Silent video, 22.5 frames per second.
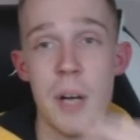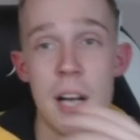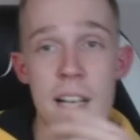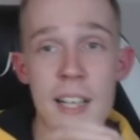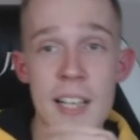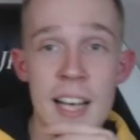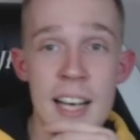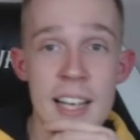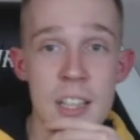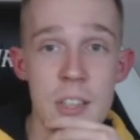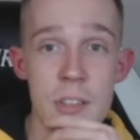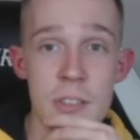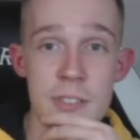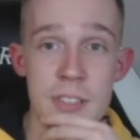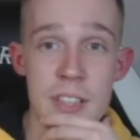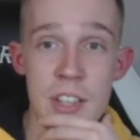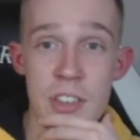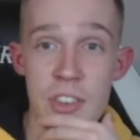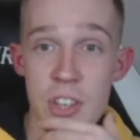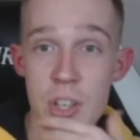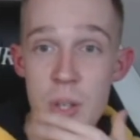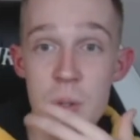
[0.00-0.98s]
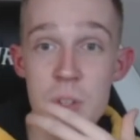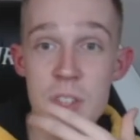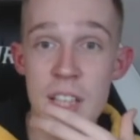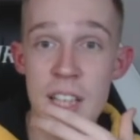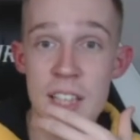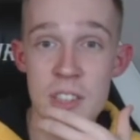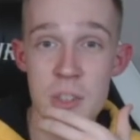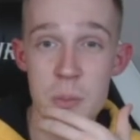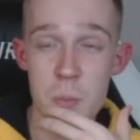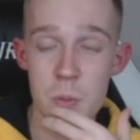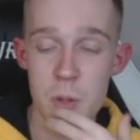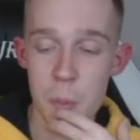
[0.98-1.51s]
lack of
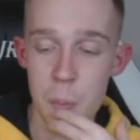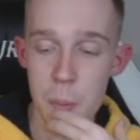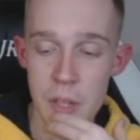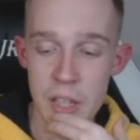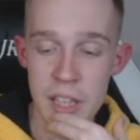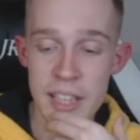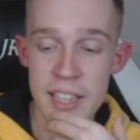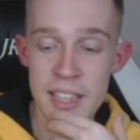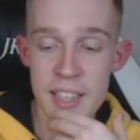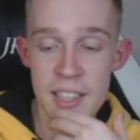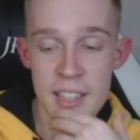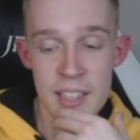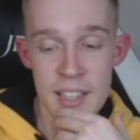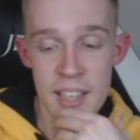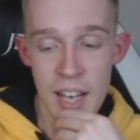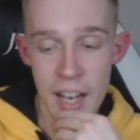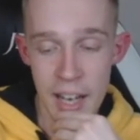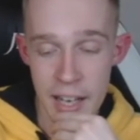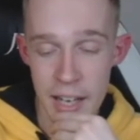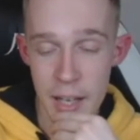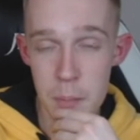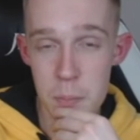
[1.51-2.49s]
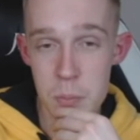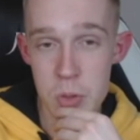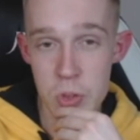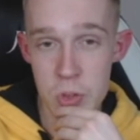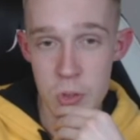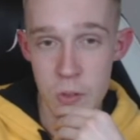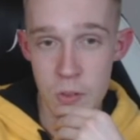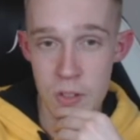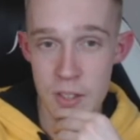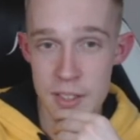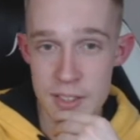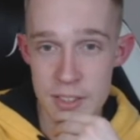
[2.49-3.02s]
enthusiasm to play, I am
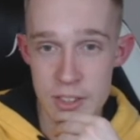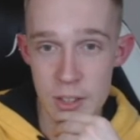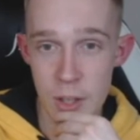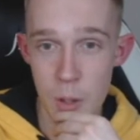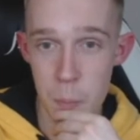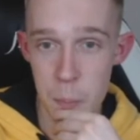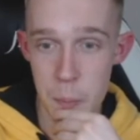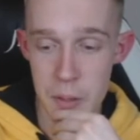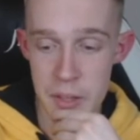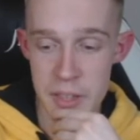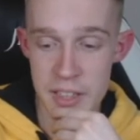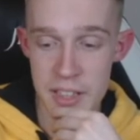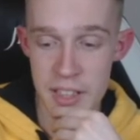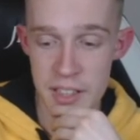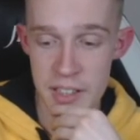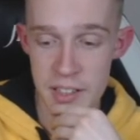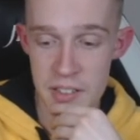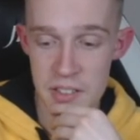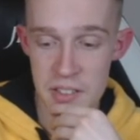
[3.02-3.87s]
struggling to complete it.